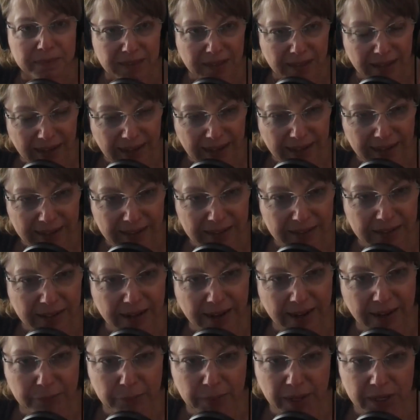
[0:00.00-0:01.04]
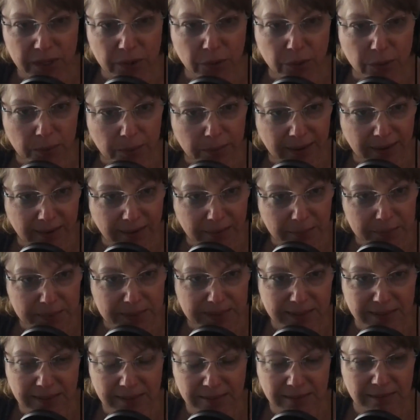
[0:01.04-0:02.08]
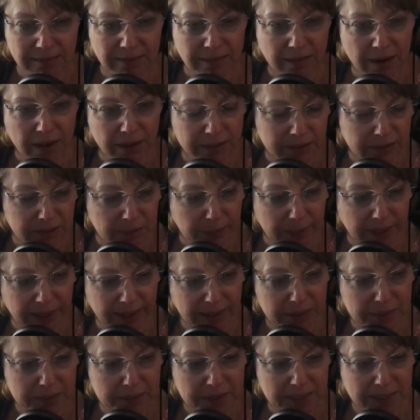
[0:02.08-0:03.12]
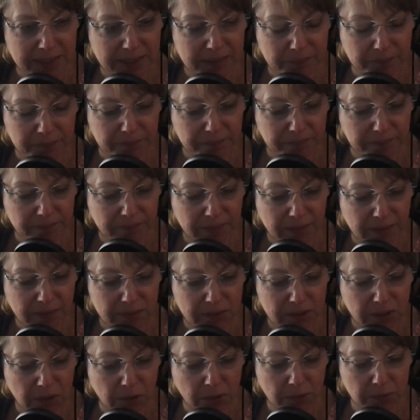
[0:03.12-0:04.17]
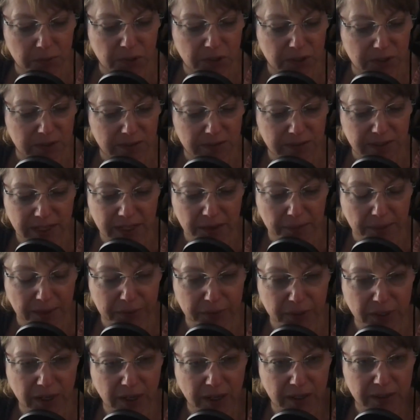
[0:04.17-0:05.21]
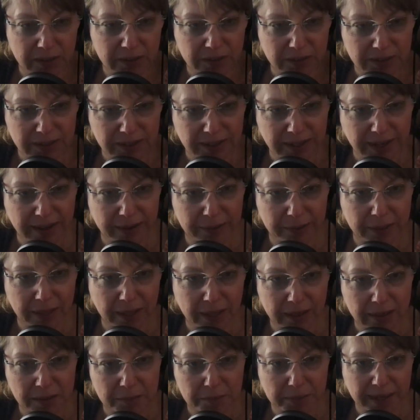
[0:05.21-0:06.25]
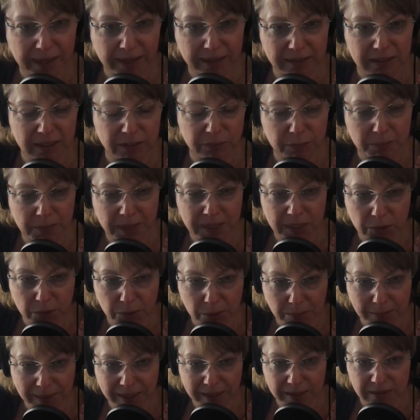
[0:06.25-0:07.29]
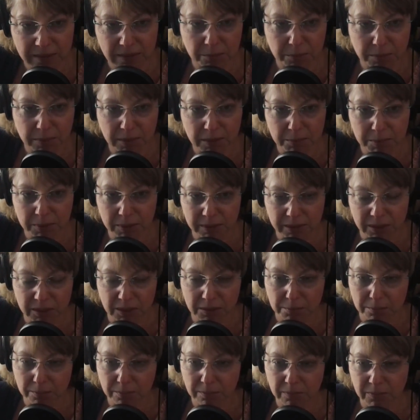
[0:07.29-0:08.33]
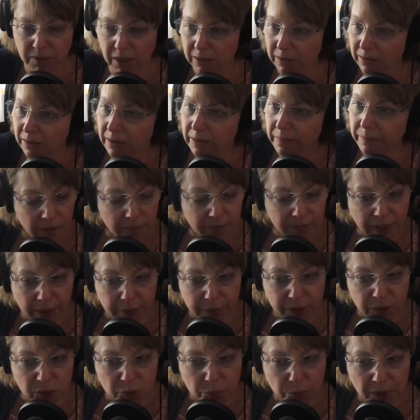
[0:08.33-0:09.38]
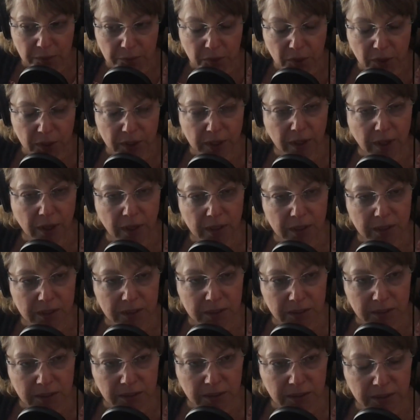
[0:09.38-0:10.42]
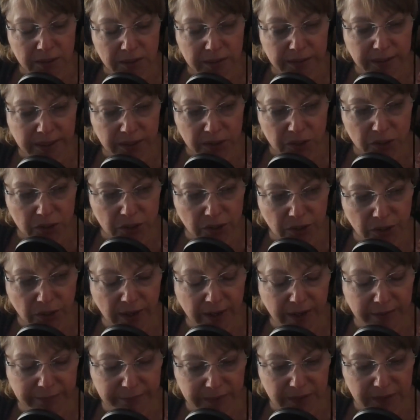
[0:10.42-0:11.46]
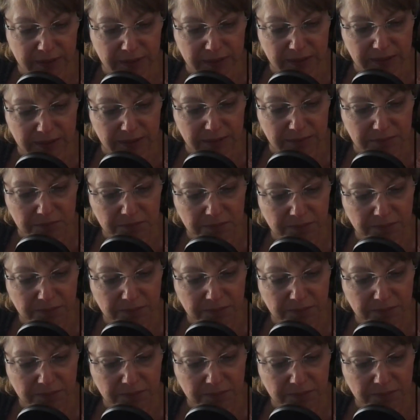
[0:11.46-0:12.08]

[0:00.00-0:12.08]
And I have my yoga props and all this behind me. So just think about the colors and how that impacts. Even my yoga mat is a purplish color. How can you bring more color into your office?